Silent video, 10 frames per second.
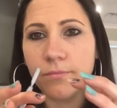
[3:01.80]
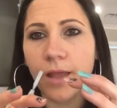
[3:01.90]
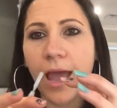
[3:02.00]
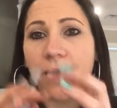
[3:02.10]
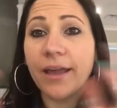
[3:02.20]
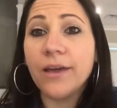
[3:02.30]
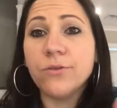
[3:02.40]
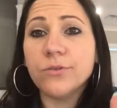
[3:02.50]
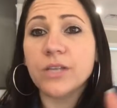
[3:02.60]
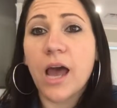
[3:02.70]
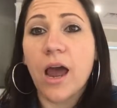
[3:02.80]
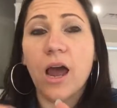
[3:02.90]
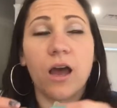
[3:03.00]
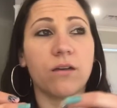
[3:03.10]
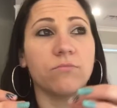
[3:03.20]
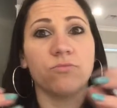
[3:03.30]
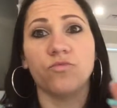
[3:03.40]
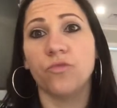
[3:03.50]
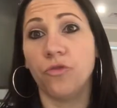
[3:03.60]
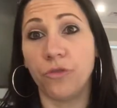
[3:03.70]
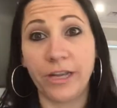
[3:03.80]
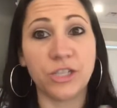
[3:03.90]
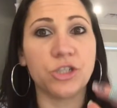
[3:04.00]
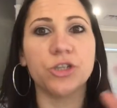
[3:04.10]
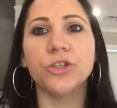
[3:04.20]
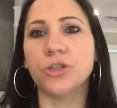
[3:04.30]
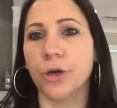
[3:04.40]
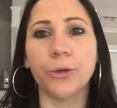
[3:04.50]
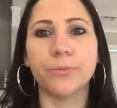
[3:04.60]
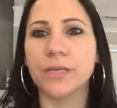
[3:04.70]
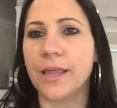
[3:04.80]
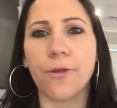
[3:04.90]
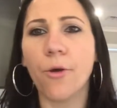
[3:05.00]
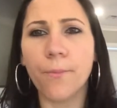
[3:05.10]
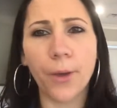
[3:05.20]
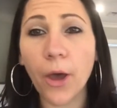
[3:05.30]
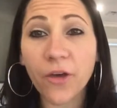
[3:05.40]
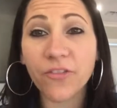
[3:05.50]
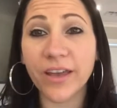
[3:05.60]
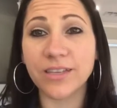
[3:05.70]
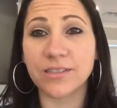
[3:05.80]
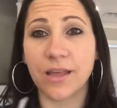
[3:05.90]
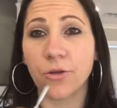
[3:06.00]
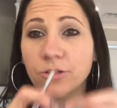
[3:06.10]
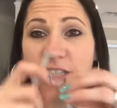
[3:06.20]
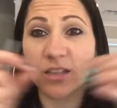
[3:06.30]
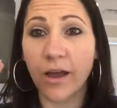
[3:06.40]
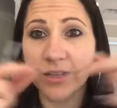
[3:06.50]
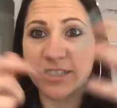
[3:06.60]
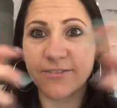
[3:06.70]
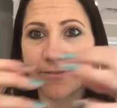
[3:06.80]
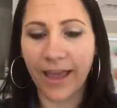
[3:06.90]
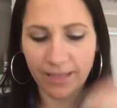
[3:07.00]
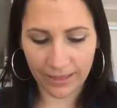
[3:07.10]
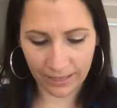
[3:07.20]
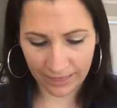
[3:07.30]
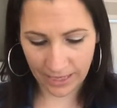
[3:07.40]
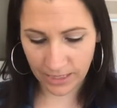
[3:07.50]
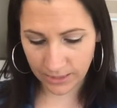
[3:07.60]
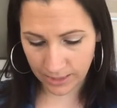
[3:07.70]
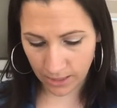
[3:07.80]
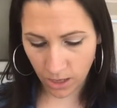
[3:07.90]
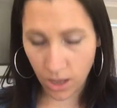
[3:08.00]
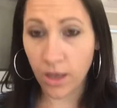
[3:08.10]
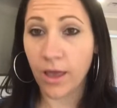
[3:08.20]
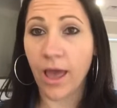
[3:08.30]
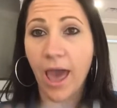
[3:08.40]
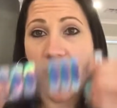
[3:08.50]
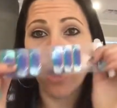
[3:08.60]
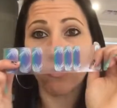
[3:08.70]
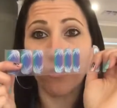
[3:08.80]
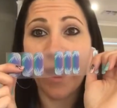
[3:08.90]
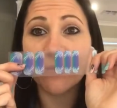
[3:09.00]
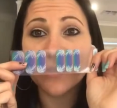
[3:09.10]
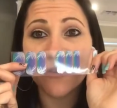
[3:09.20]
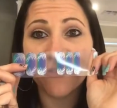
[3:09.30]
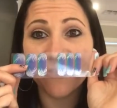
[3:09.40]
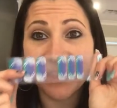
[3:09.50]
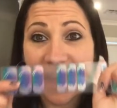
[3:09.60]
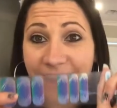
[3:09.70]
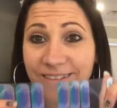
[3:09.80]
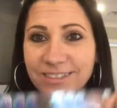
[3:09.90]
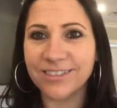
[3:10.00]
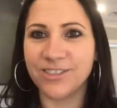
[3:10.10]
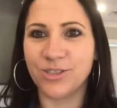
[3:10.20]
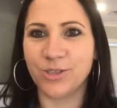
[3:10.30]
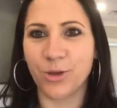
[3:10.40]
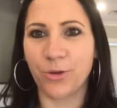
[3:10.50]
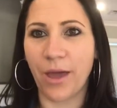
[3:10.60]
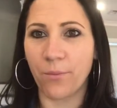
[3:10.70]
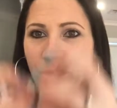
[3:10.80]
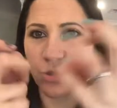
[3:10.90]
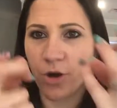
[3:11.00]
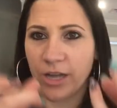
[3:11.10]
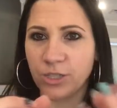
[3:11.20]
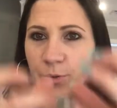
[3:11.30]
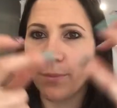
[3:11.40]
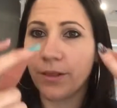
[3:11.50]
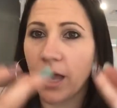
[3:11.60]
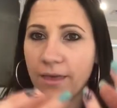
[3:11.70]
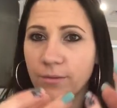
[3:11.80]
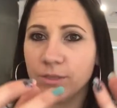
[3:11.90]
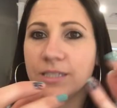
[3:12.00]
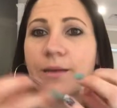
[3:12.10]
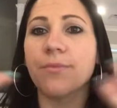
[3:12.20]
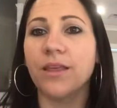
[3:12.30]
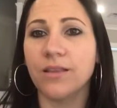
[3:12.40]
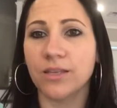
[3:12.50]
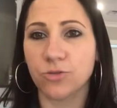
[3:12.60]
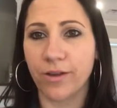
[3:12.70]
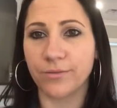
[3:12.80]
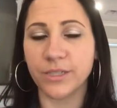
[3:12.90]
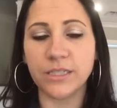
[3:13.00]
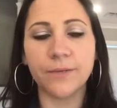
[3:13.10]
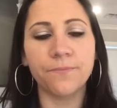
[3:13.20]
our nails are ridged and domed, and they're not perfect. They're not designed as flat little things, and our wraps are flat. So, and we're trying to apply them to something that's rounded.